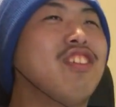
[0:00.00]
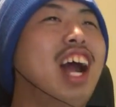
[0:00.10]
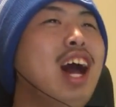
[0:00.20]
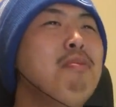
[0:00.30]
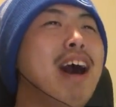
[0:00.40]

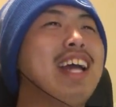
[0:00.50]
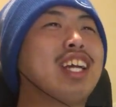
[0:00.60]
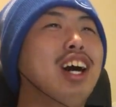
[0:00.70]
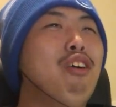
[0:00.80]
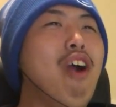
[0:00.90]
run,
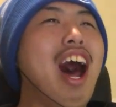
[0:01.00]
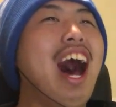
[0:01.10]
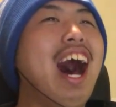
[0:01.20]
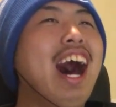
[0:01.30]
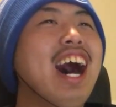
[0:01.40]
Michael,
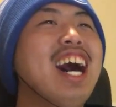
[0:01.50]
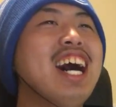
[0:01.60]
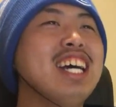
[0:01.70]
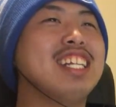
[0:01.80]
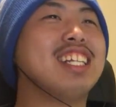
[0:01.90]

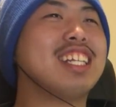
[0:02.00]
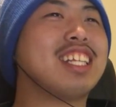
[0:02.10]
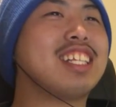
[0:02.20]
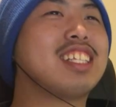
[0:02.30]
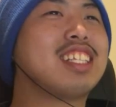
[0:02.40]
run!
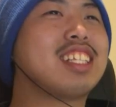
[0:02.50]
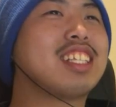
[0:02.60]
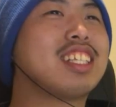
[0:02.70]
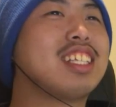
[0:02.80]
Get out!